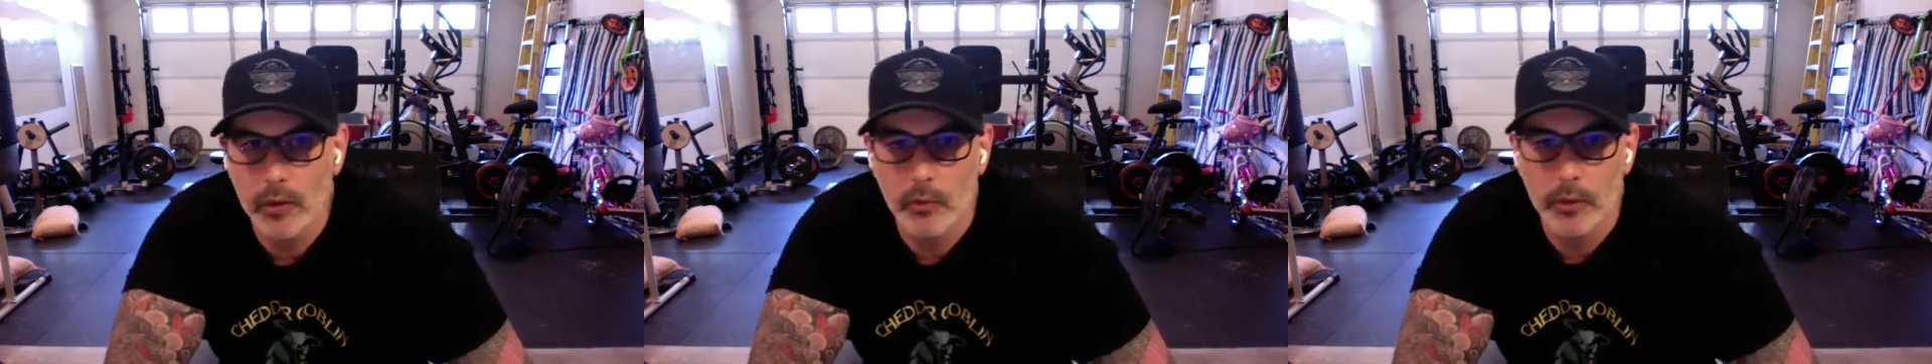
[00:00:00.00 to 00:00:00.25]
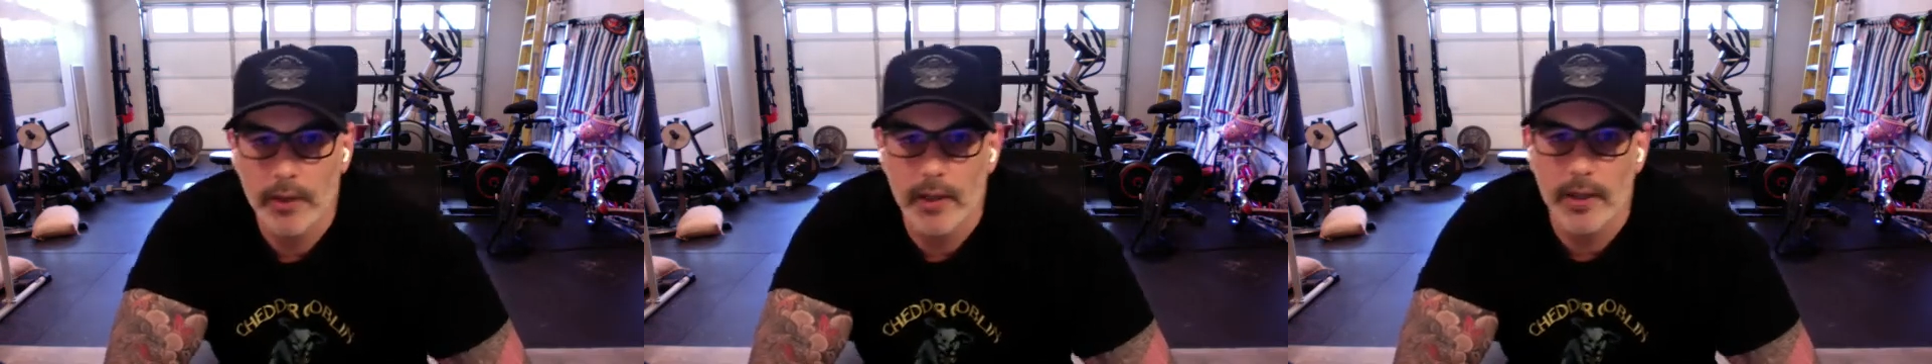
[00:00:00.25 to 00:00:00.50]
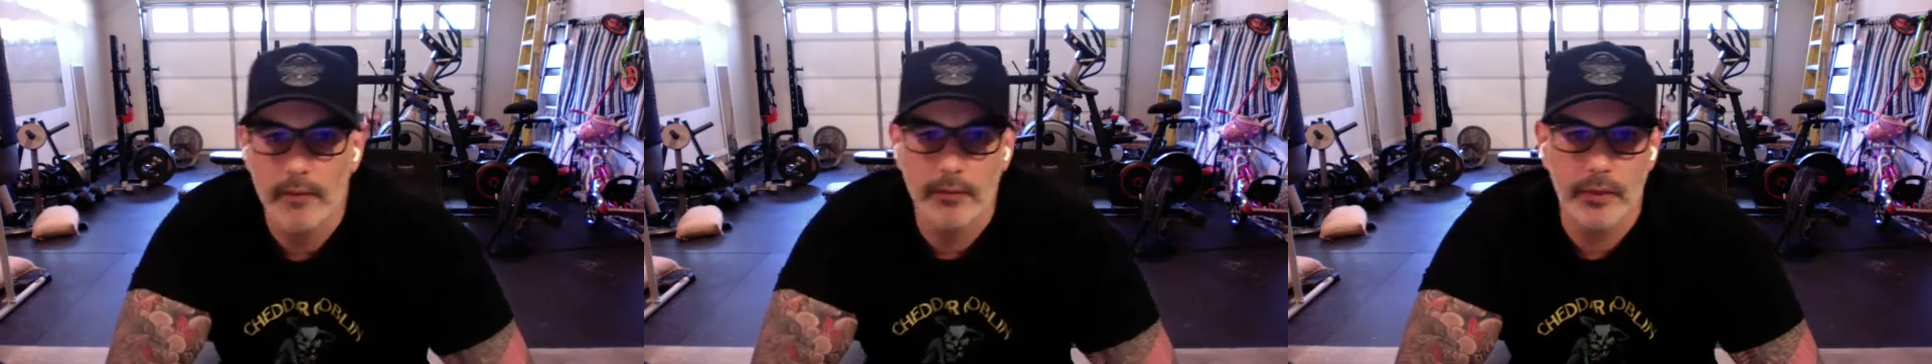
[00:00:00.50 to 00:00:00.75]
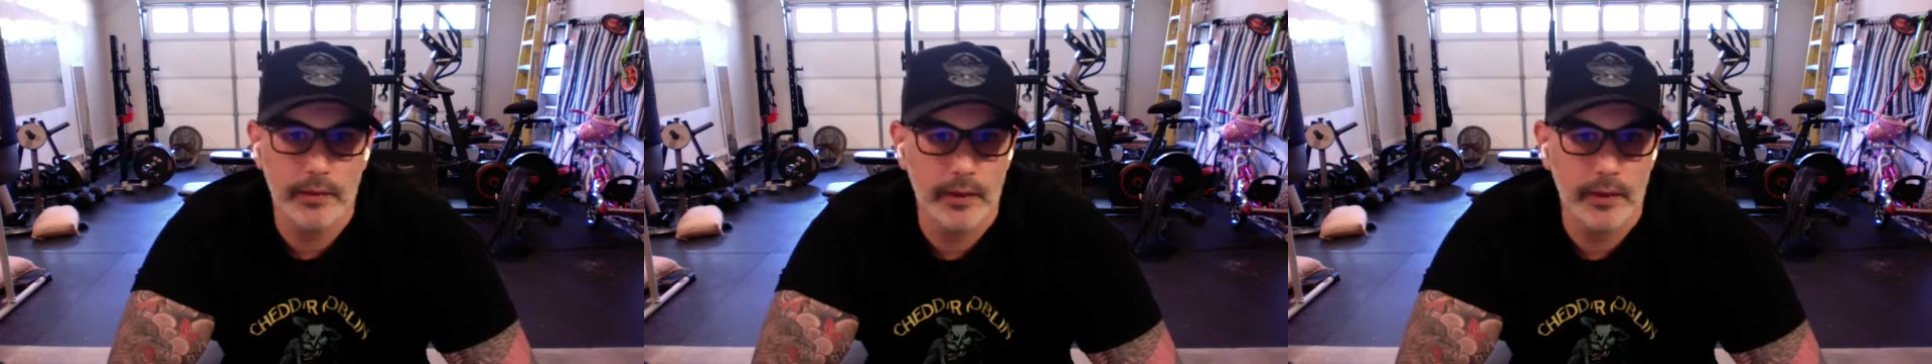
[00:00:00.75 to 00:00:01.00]
I wanted to have
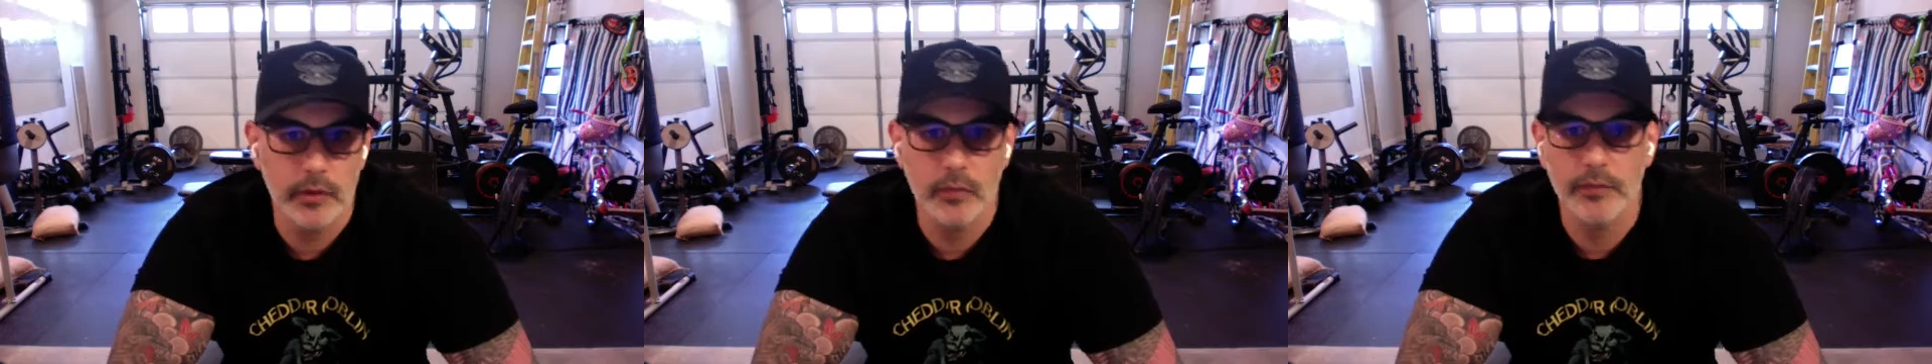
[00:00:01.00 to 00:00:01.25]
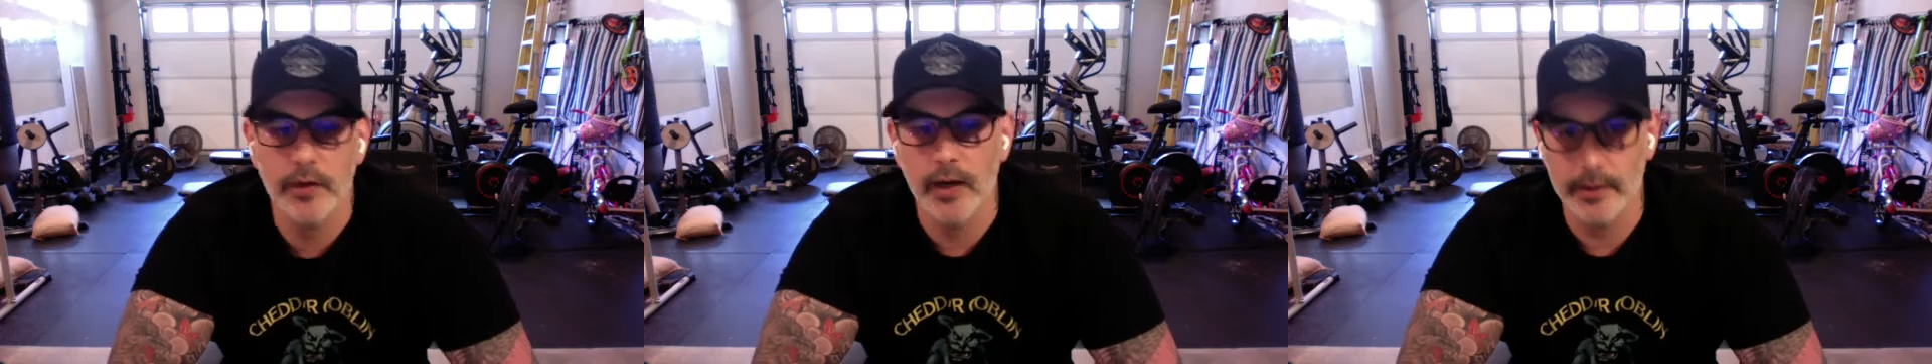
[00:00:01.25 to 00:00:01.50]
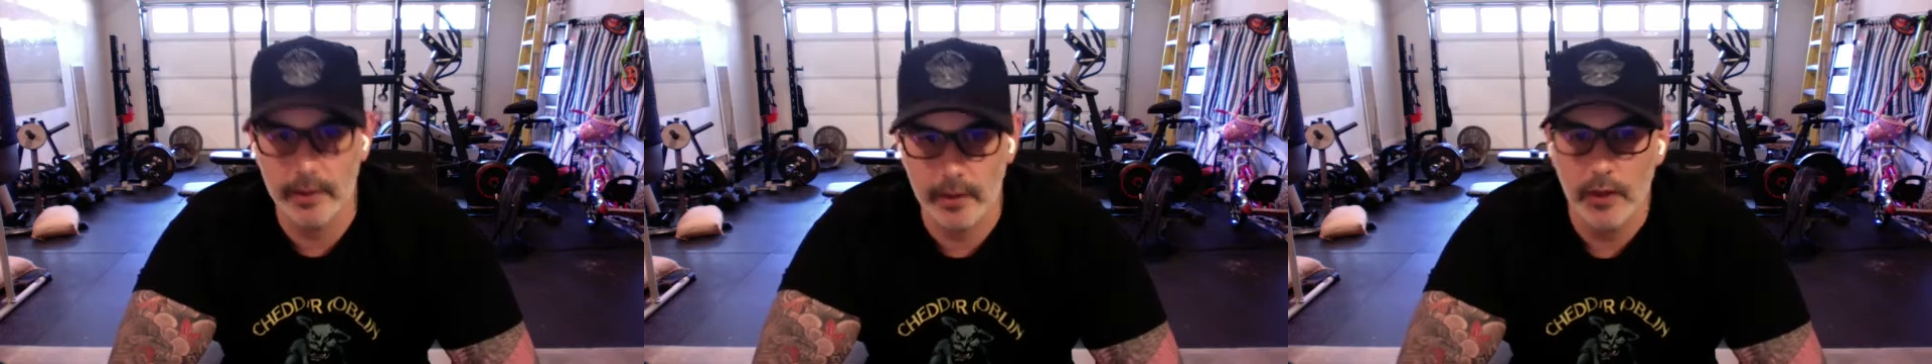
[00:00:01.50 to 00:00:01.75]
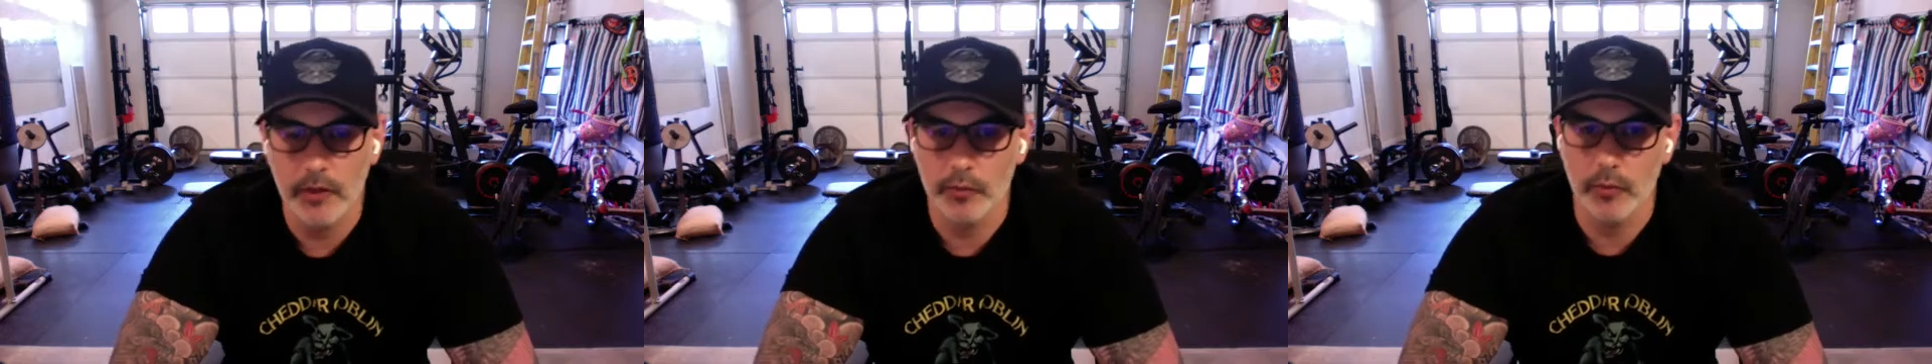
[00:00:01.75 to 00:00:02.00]
that you find in
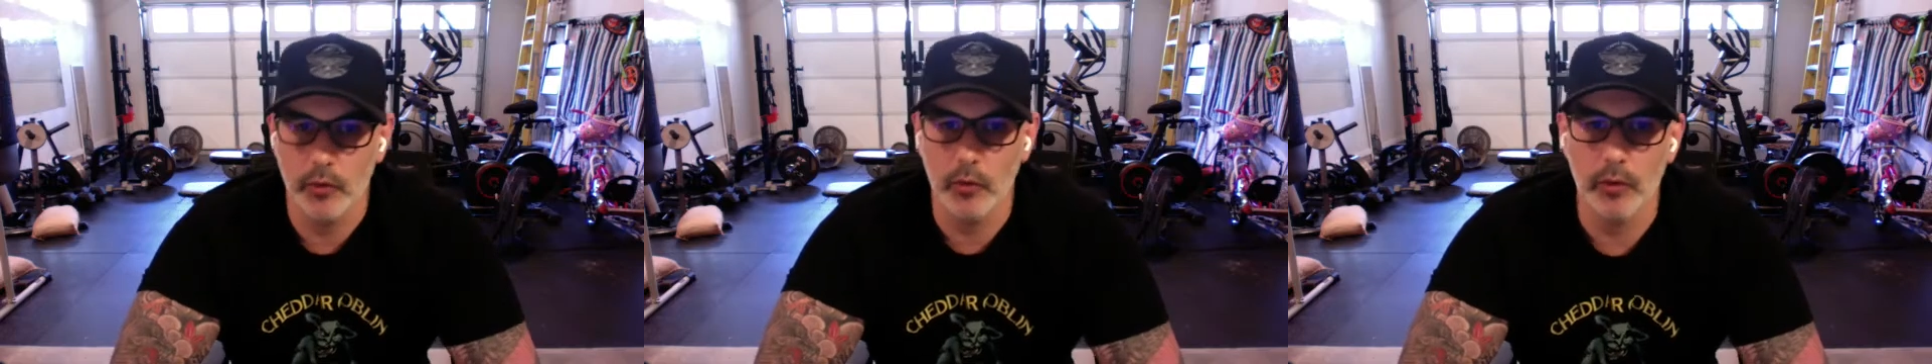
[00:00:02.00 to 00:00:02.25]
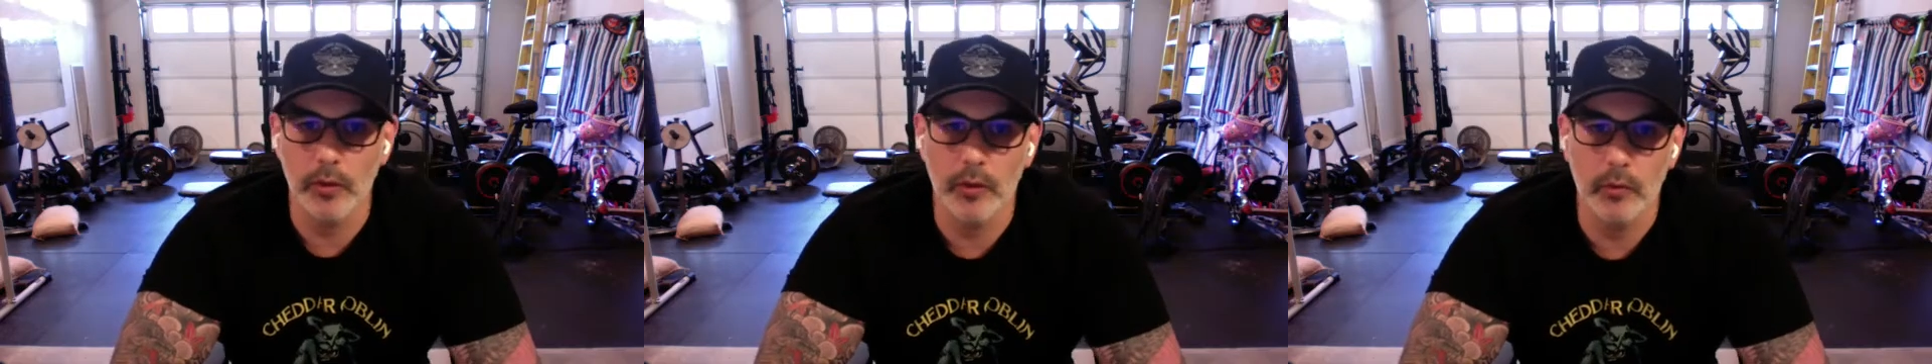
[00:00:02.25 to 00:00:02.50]
cosmic horror.